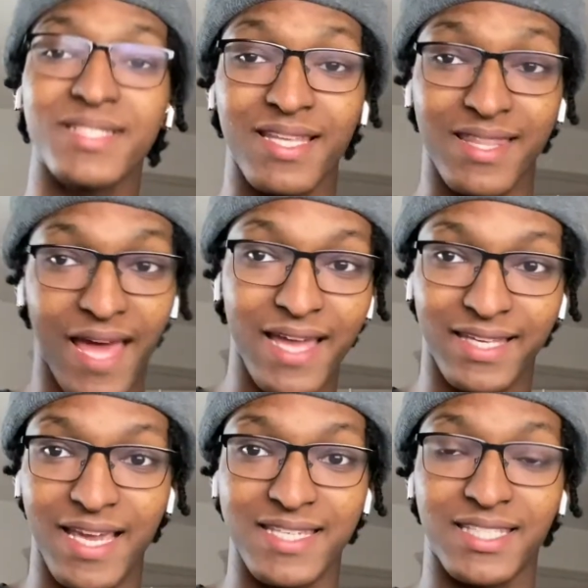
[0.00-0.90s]
to that
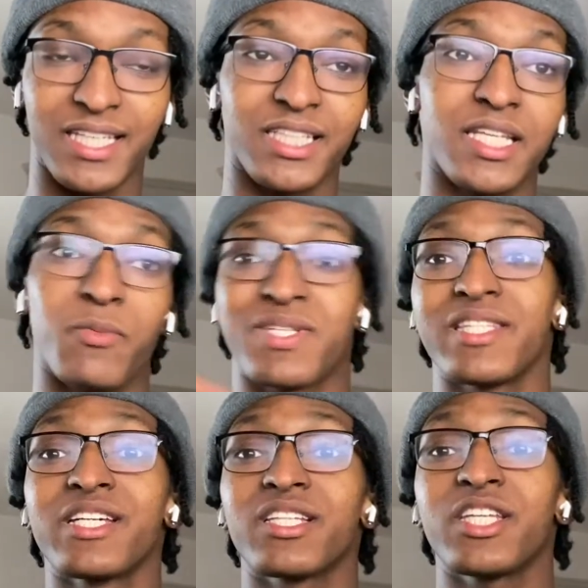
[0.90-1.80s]
gas station that was
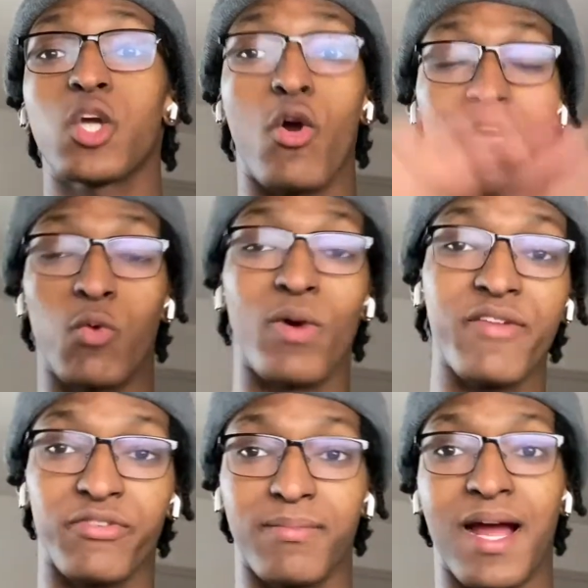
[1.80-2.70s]
literally going away
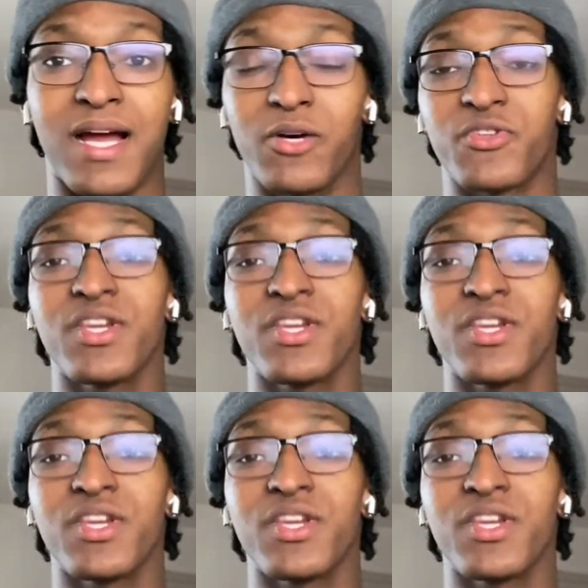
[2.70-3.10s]
from my house.